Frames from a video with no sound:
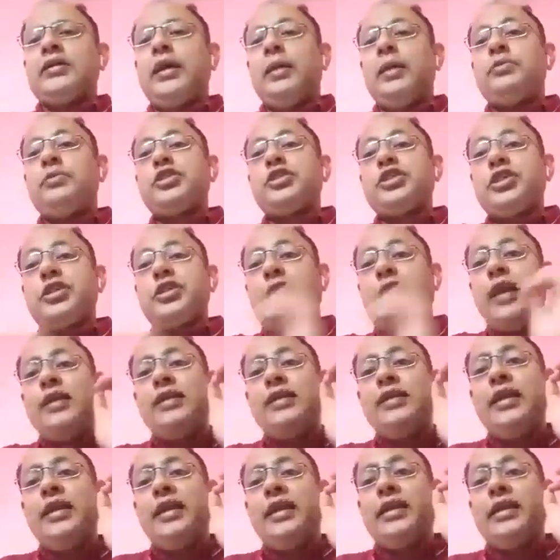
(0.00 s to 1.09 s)
some
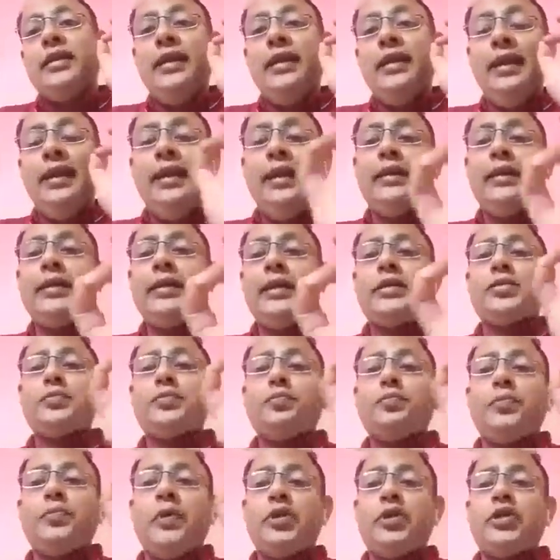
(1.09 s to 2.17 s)
strategic related
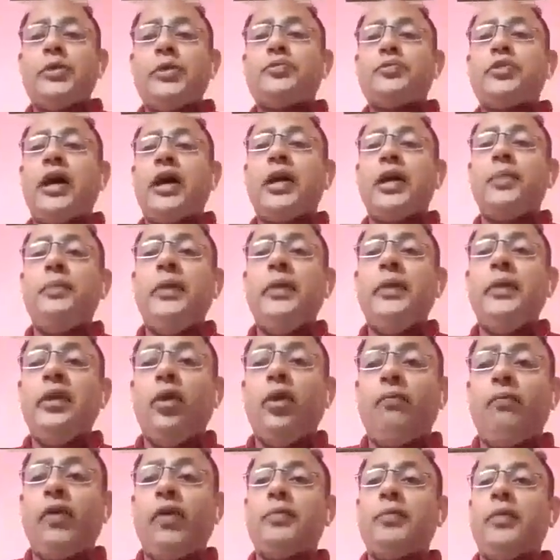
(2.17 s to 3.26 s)
fellowships are
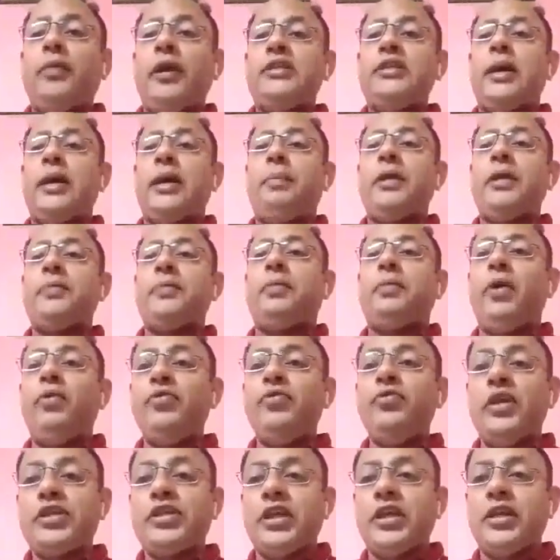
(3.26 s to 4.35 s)
being offered by Japan
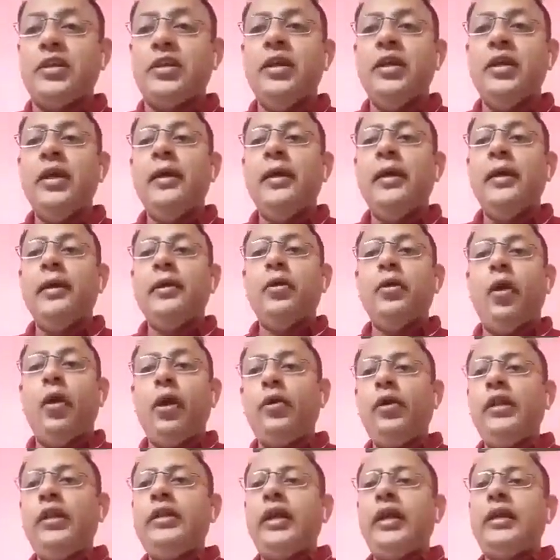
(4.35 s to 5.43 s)
Foundation.
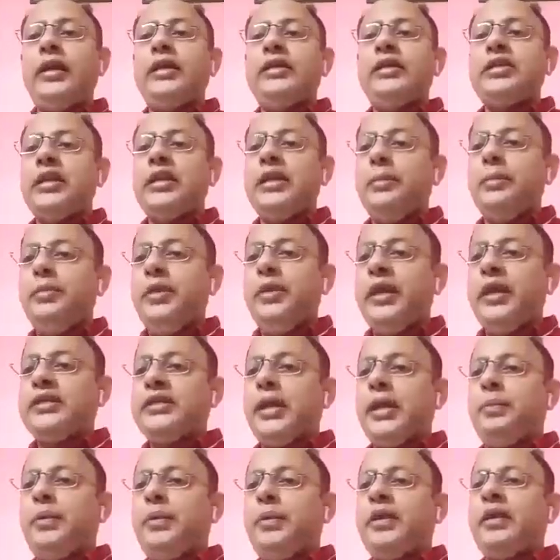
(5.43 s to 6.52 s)
Not only that, each and every
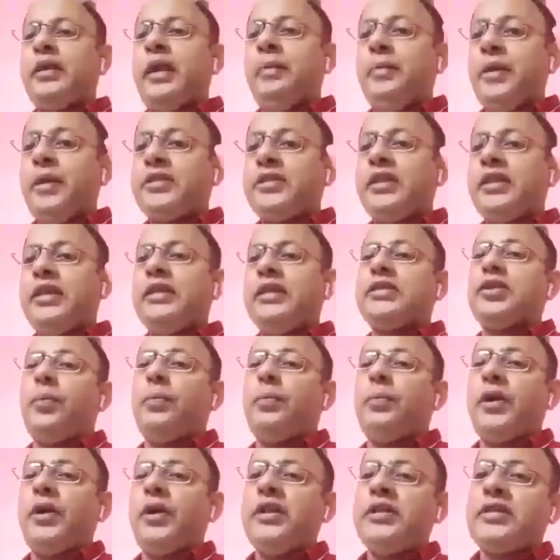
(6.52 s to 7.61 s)
year Japan Embassy is
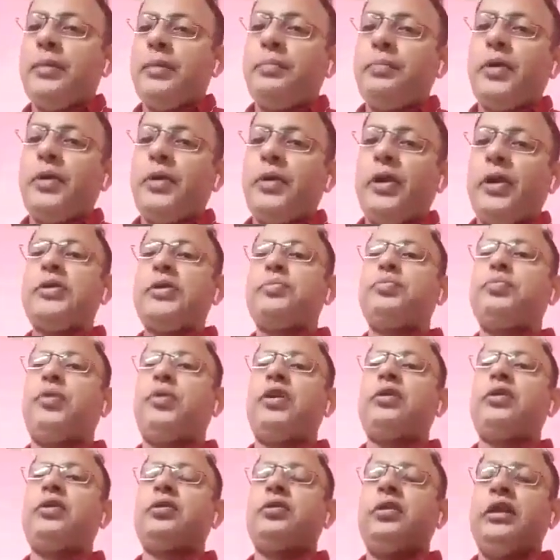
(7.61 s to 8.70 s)
offering some fellowships
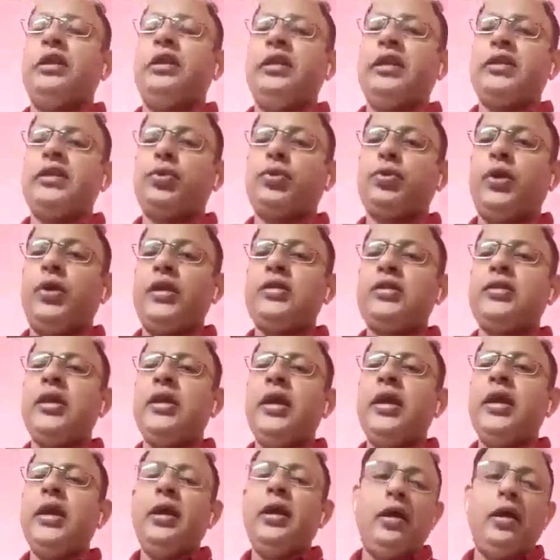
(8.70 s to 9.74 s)
for Indian students